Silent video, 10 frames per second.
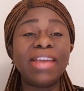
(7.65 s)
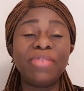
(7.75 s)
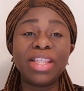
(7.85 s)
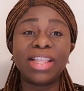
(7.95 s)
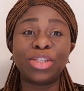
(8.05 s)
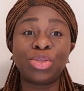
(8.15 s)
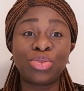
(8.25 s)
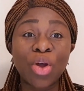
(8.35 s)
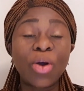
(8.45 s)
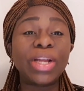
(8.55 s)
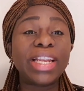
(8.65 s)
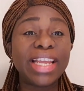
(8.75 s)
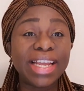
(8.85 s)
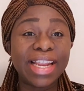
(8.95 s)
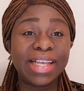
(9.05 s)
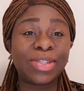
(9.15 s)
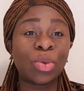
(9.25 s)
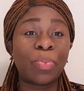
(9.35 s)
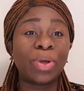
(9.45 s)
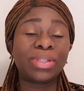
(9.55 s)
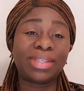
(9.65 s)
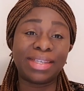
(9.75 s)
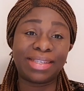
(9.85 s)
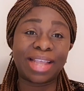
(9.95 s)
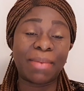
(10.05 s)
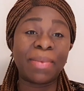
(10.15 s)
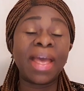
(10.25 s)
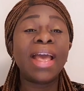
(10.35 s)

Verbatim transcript: even the strong, need a support system.